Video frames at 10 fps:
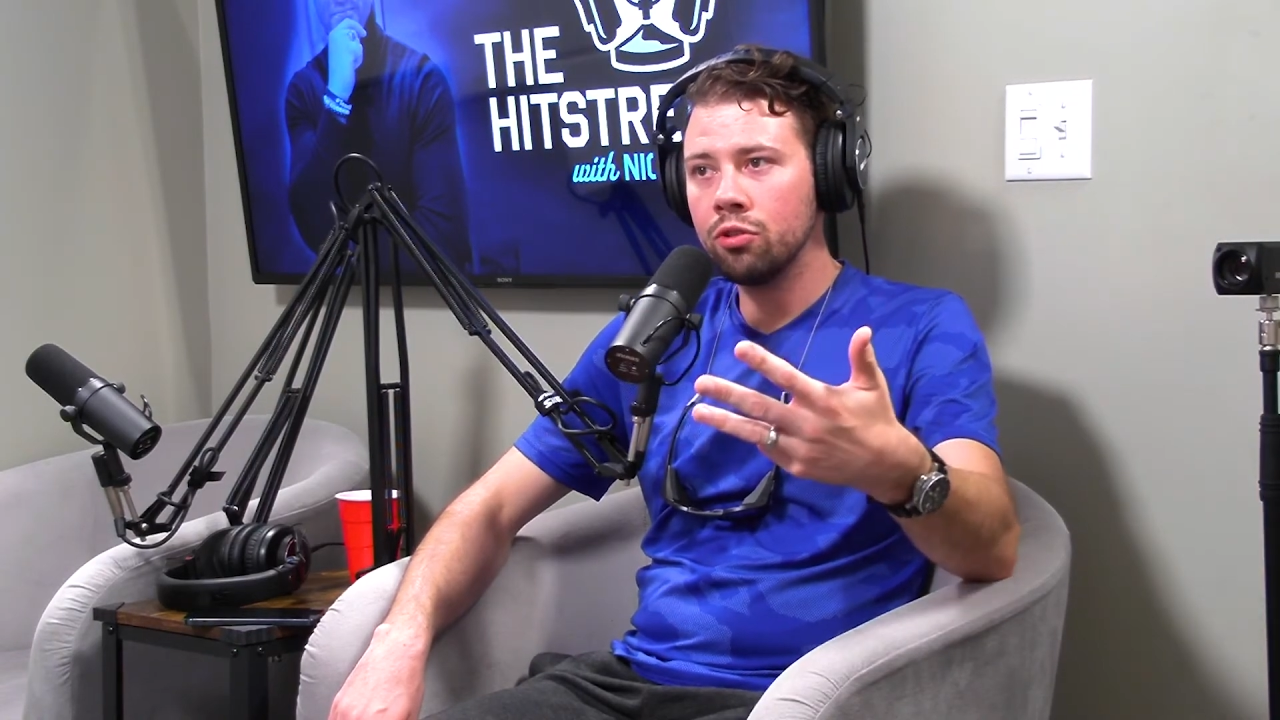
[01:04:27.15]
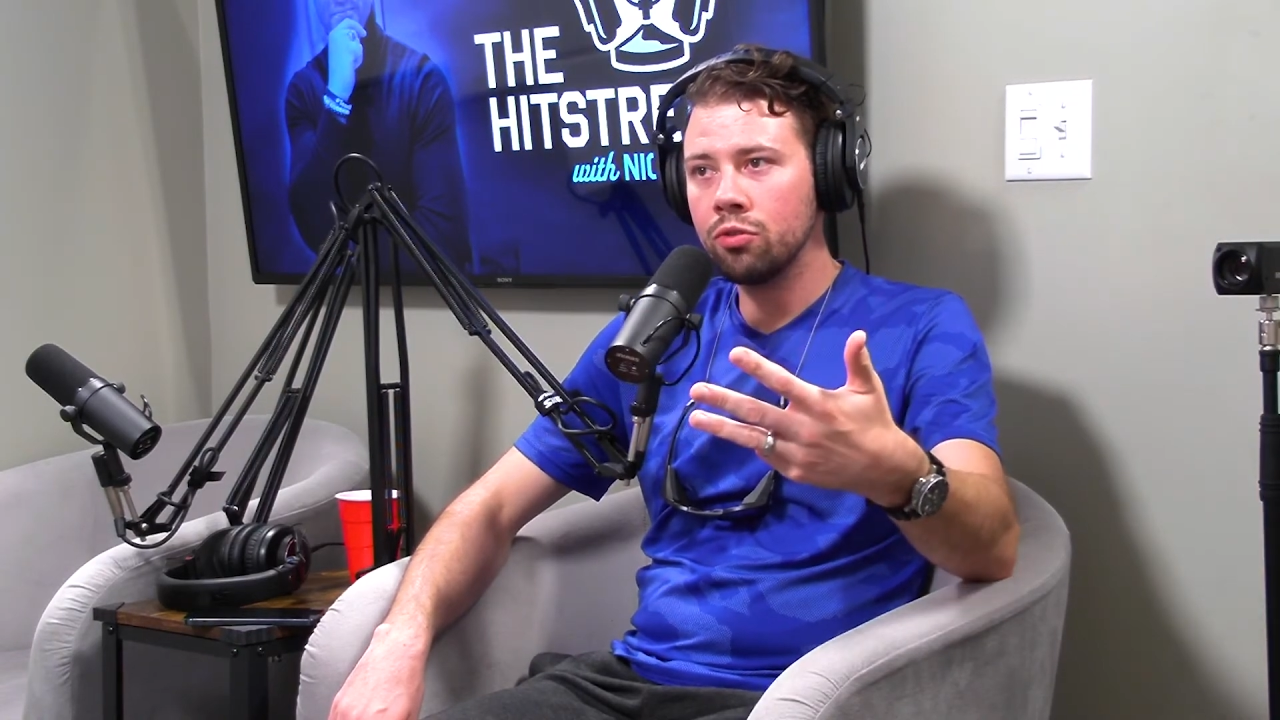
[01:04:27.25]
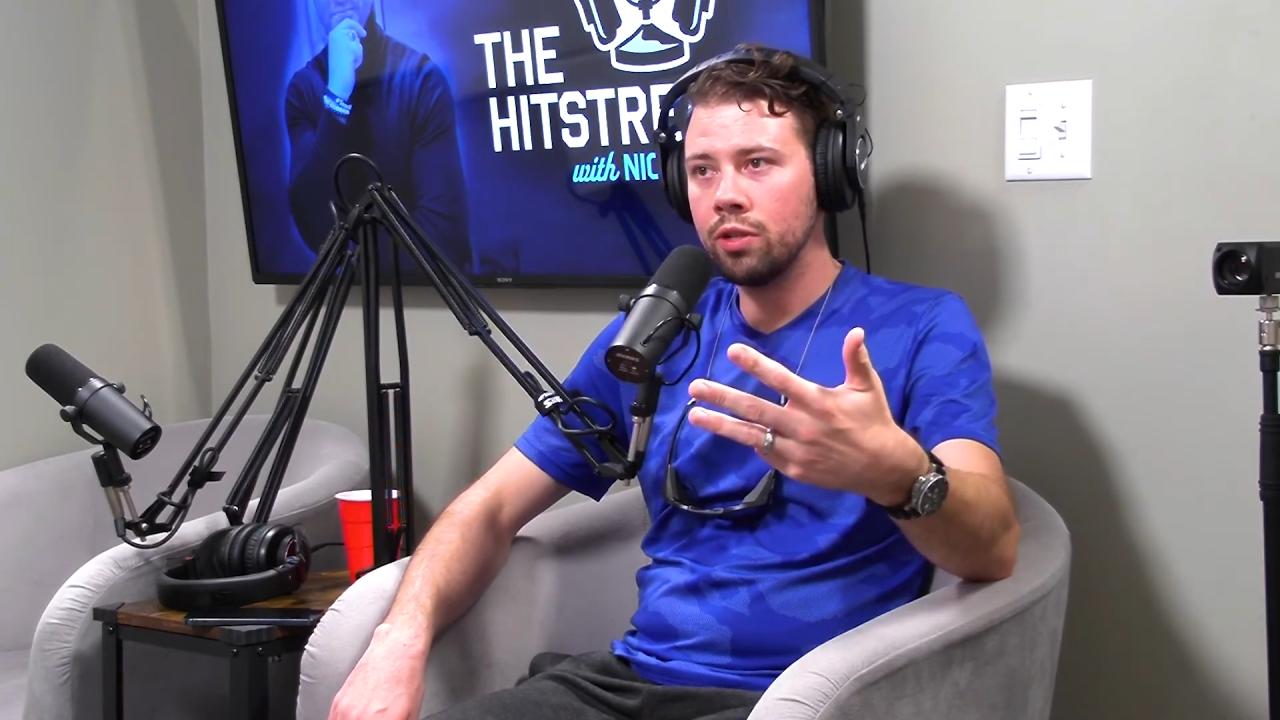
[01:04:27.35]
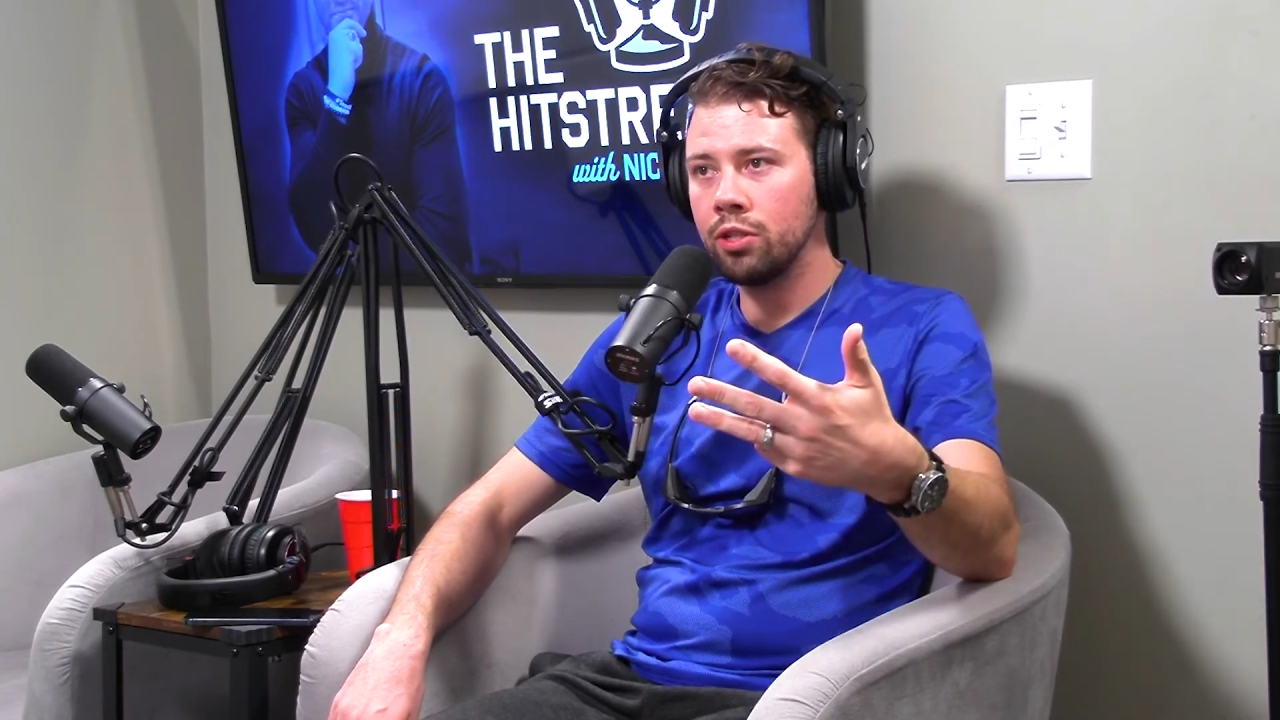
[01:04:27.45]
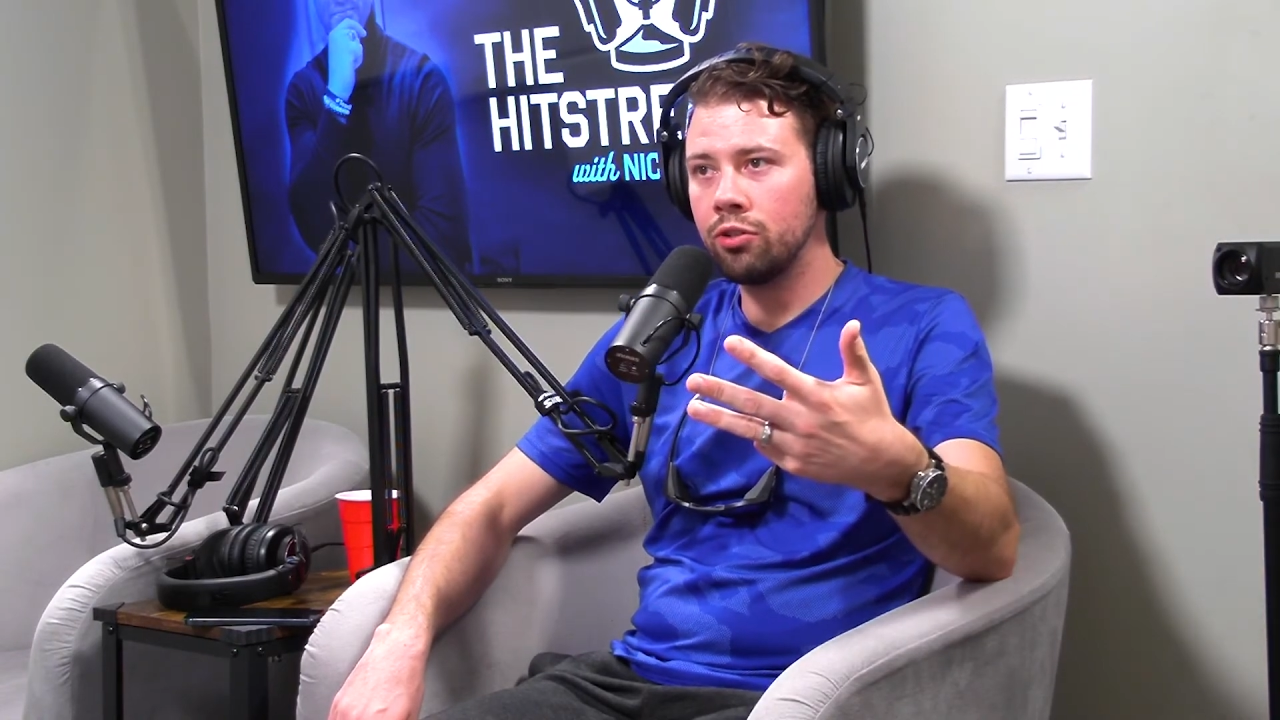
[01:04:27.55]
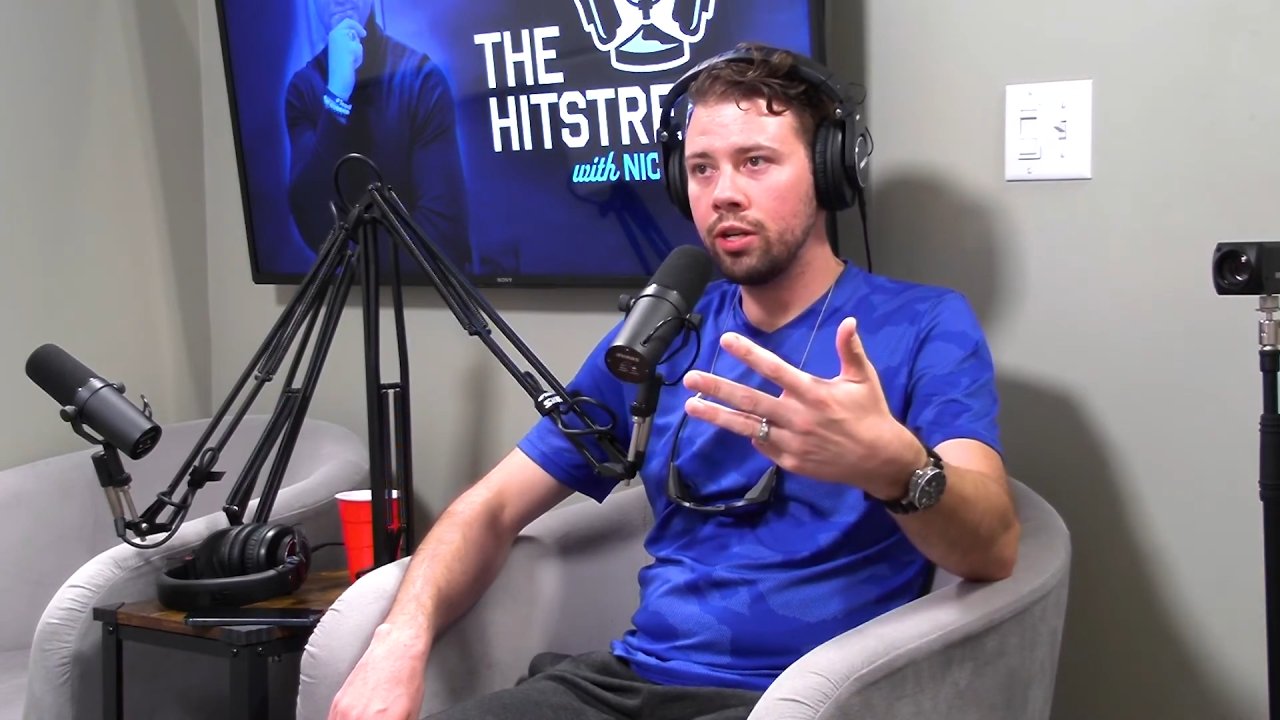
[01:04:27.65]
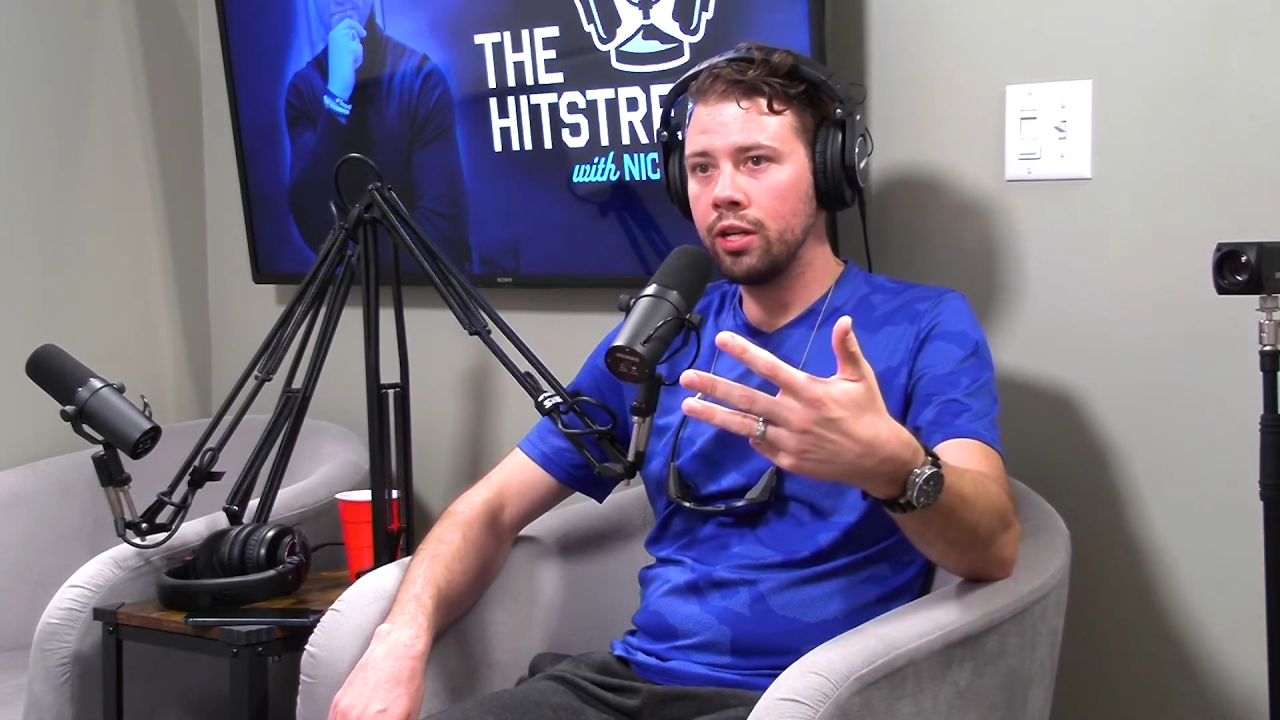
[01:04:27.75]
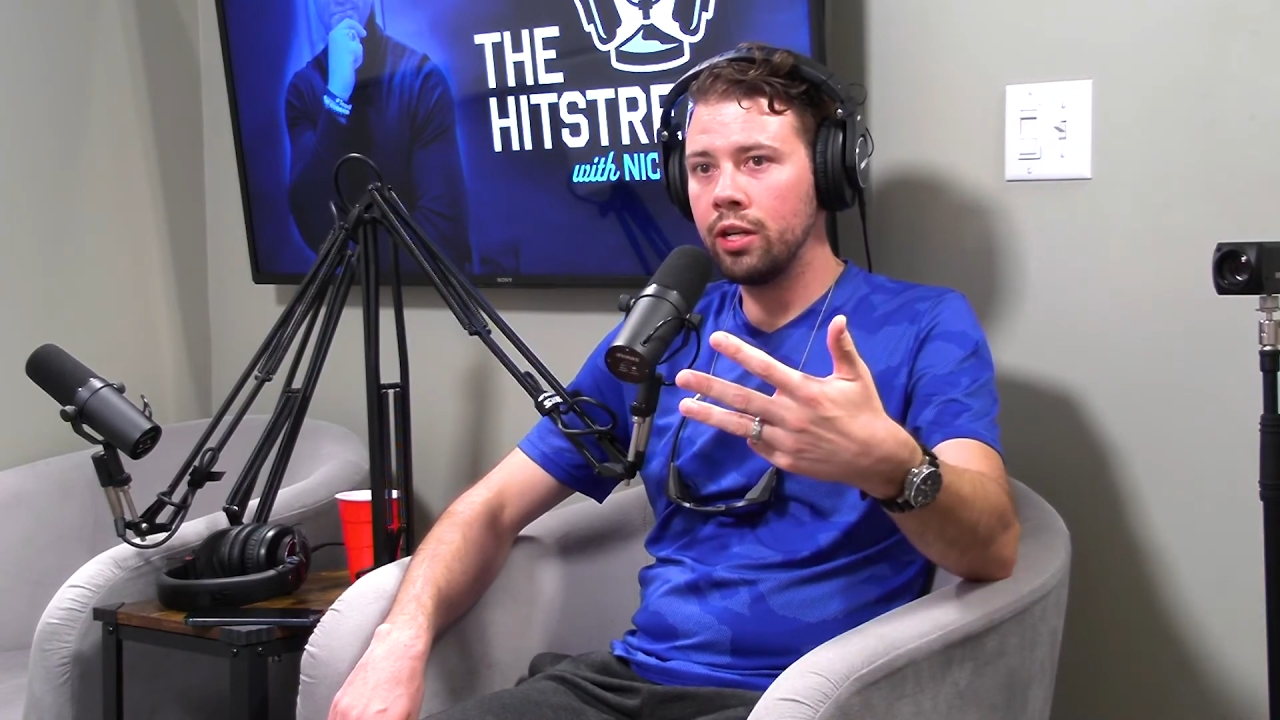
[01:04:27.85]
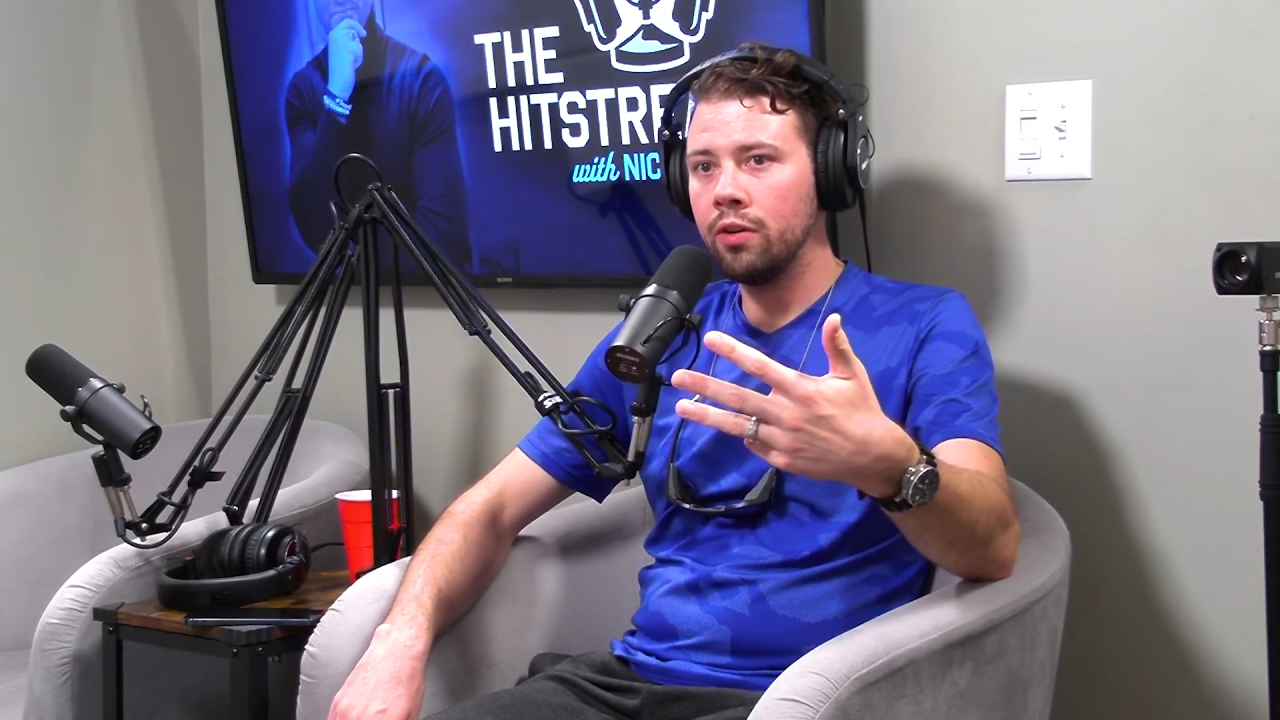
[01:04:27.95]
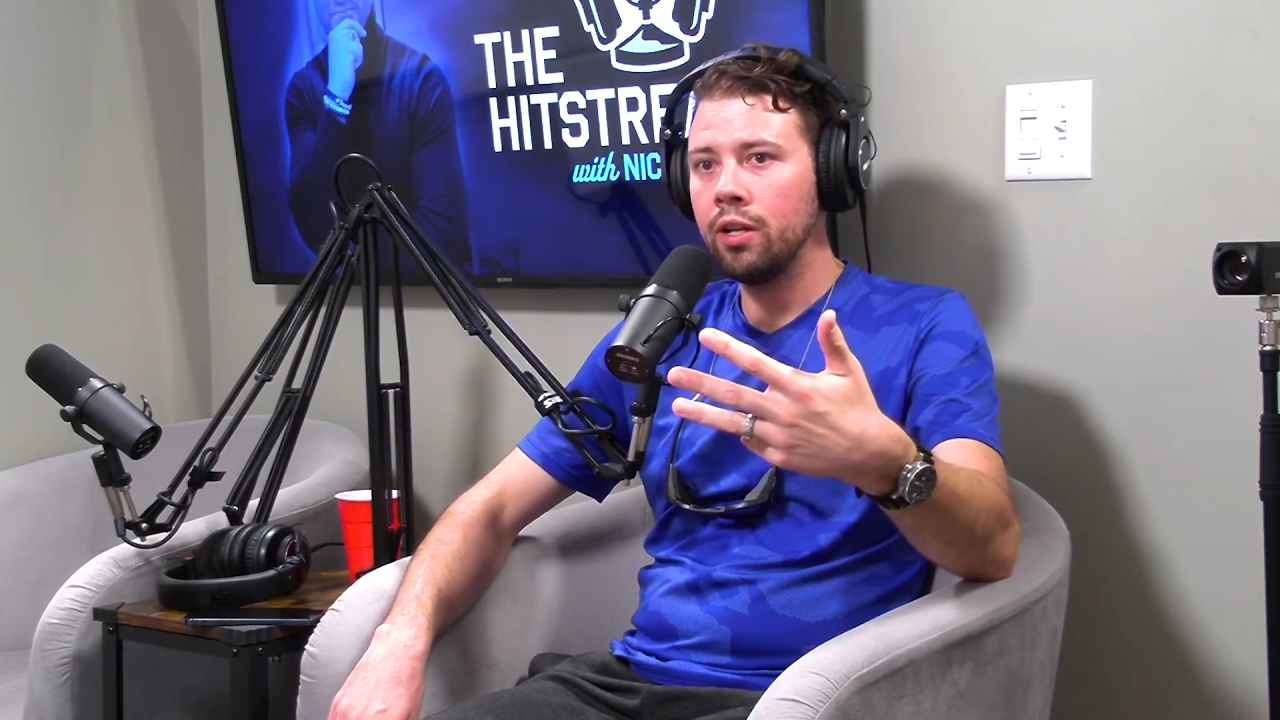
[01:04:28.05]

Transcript: want to train you,